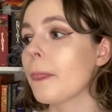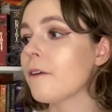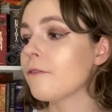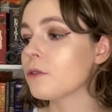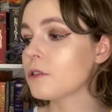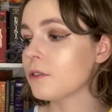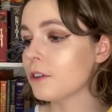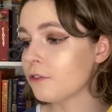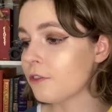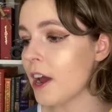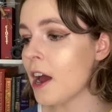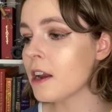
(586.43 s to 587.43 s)
I've also read
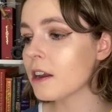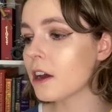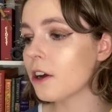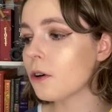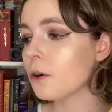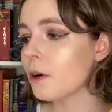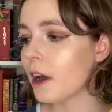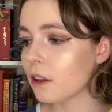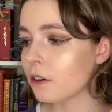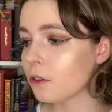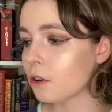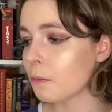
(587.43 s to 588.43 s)
Fangirl,
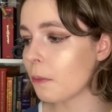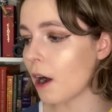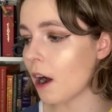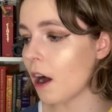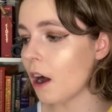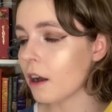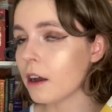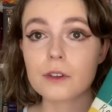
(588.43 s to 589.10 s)
Eleanor and Park.